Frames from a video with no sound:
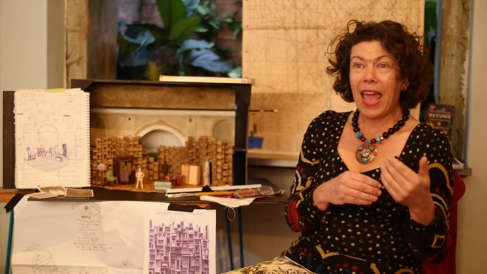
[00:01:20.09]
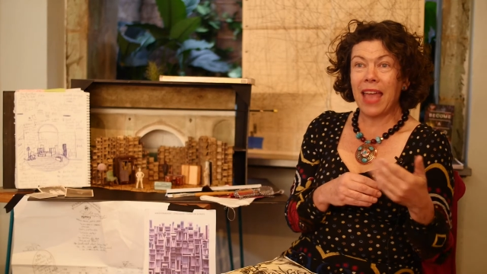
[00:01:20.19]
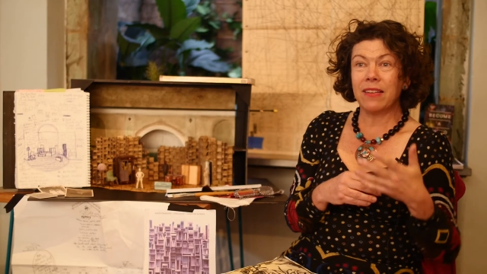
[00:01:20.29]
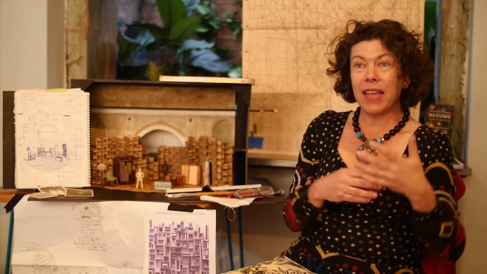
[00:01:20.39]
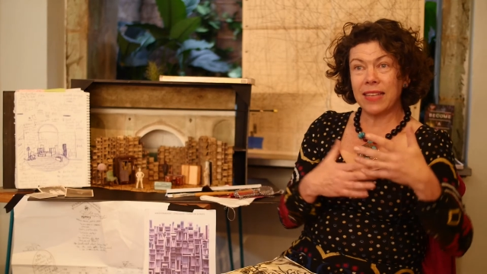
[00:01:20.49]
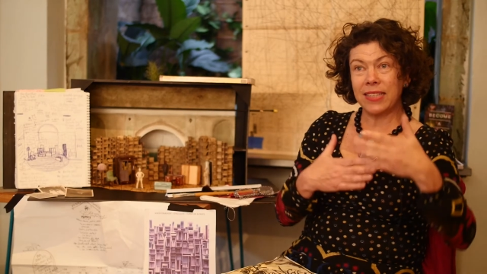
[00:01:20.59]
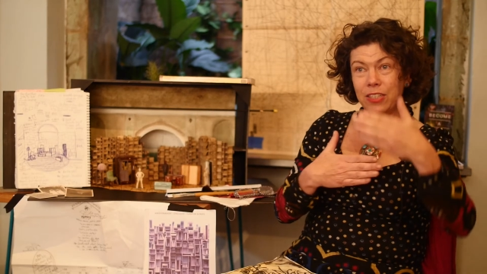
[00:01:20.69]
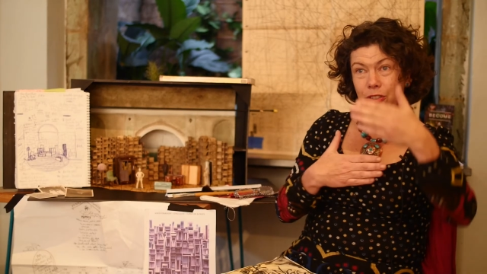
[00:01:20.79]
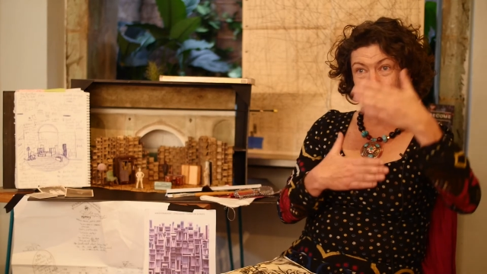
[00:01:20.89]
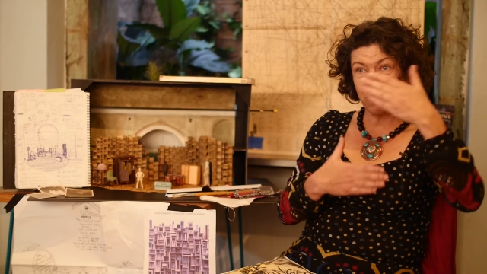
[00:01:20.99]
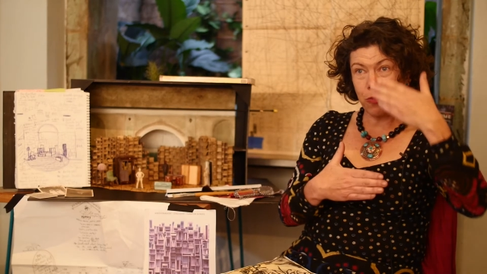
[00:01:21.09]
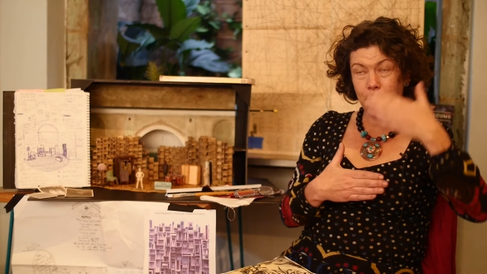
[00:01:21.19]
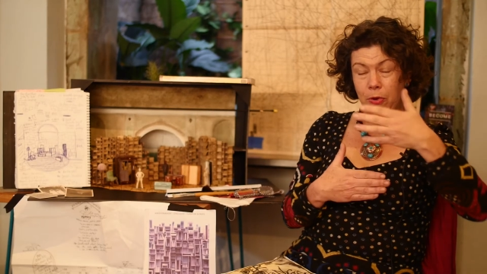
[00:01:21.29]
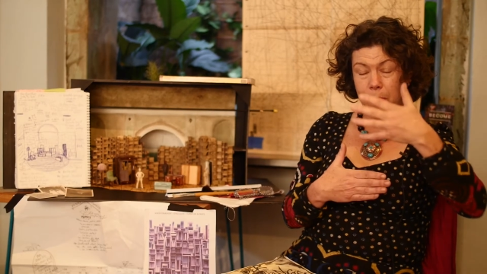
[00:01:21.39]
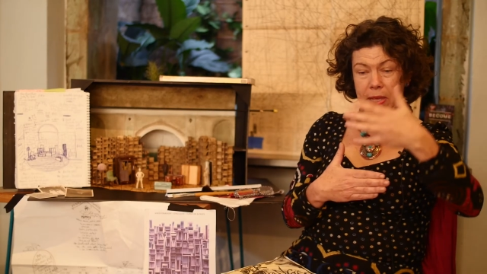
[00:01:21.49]
and as each
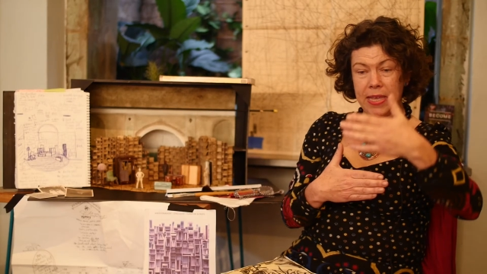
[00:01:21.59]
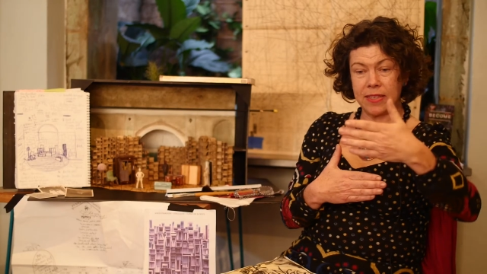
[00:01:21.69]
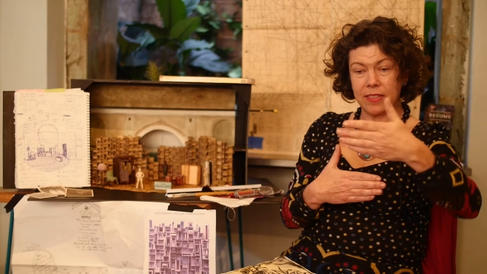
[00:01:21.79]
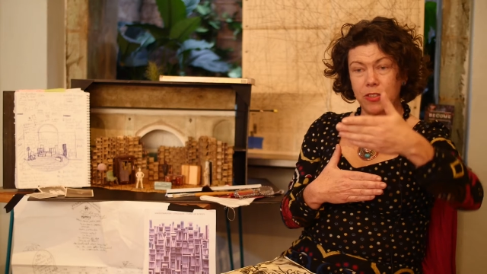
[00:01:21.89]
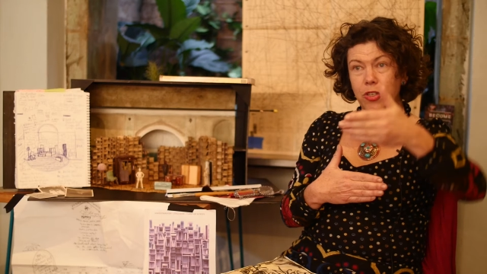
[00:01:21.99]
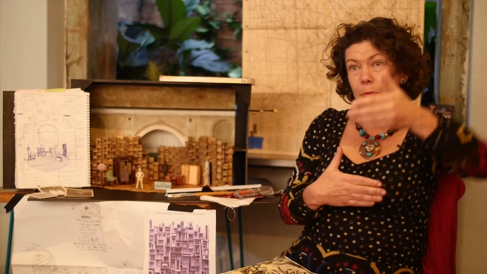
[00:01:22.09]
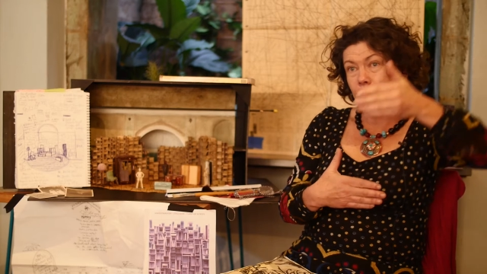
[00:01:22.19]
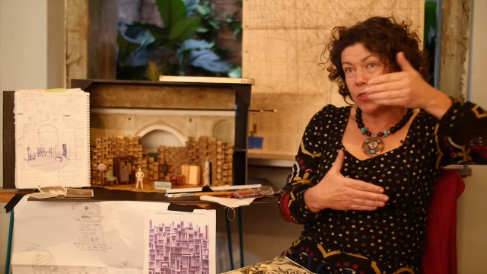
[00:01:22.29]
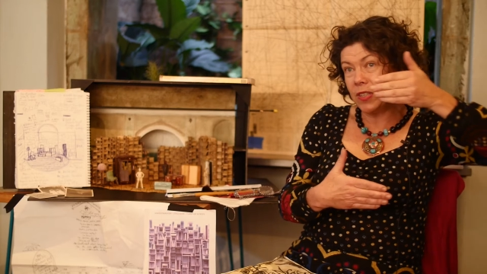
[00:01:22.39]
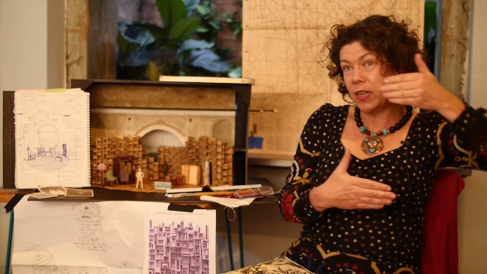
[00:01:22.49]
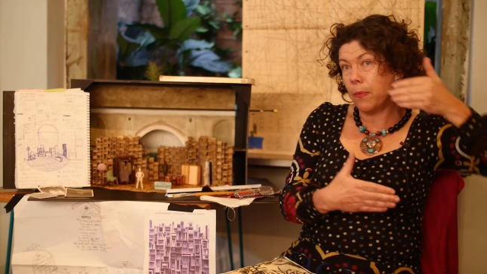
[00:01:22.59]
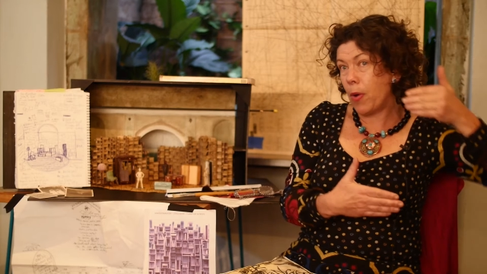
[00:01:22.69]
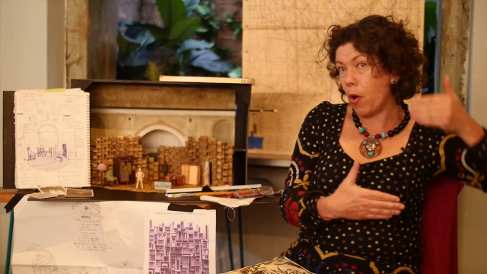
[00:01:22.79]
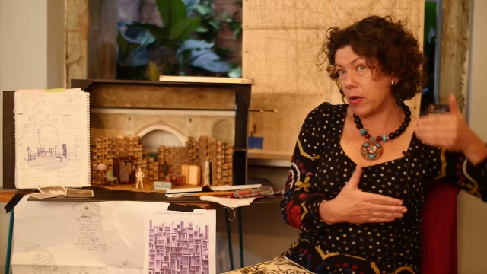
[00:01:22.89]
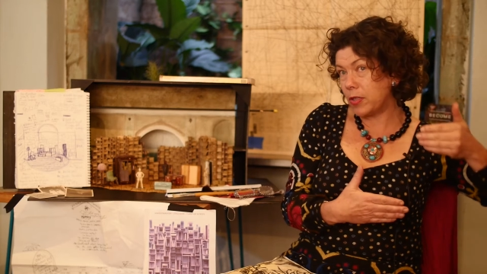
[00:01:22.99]
trauma appears she puts it in a
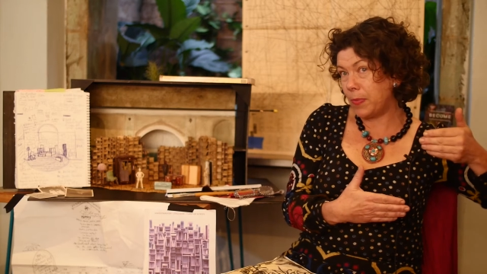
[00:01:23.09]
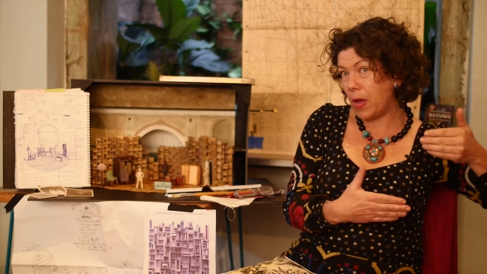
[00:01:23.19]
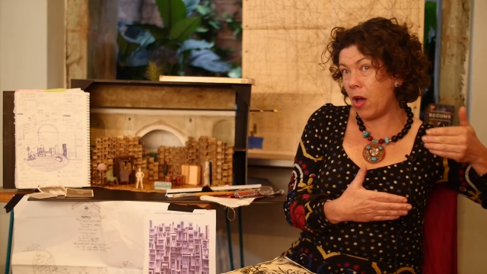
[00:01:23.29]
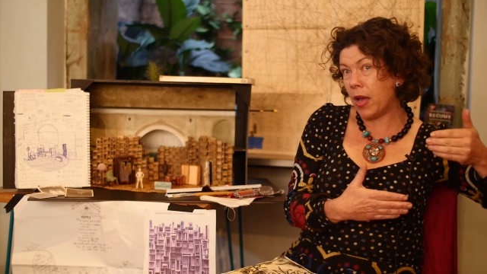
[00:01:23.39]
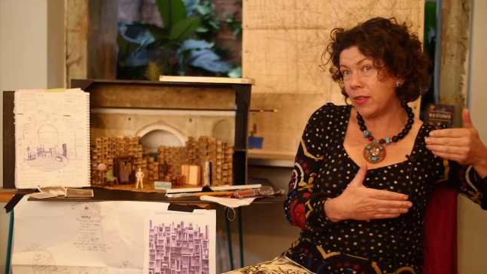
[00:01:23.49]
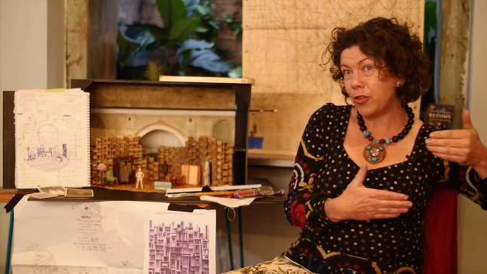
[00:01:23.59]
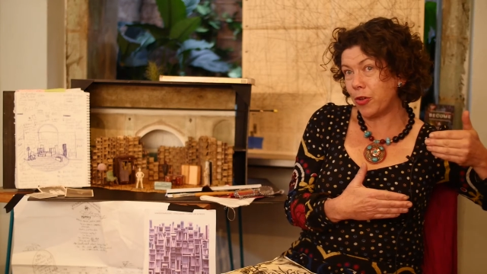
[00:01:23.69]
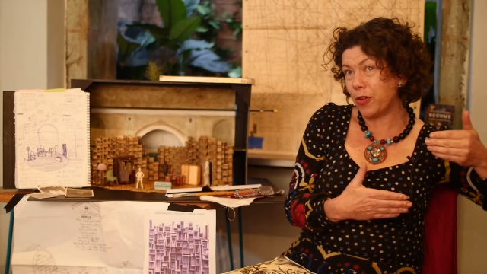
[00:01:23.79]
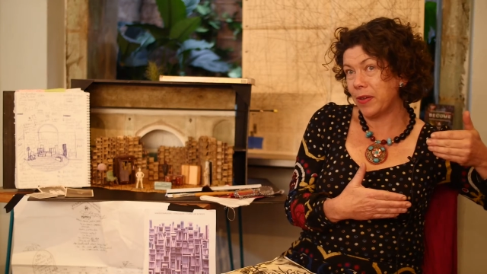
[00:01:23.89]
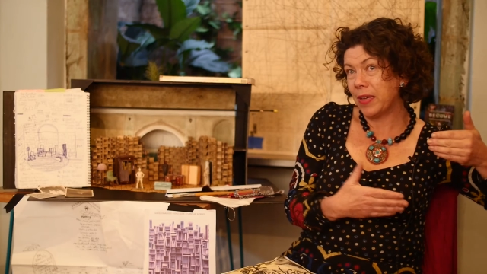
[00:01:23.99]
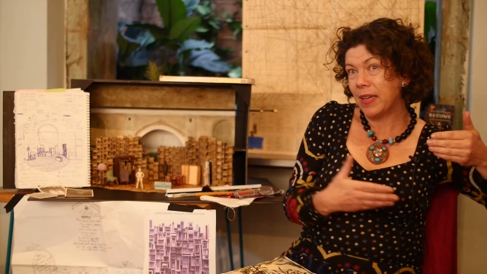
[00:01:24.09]
box behind her,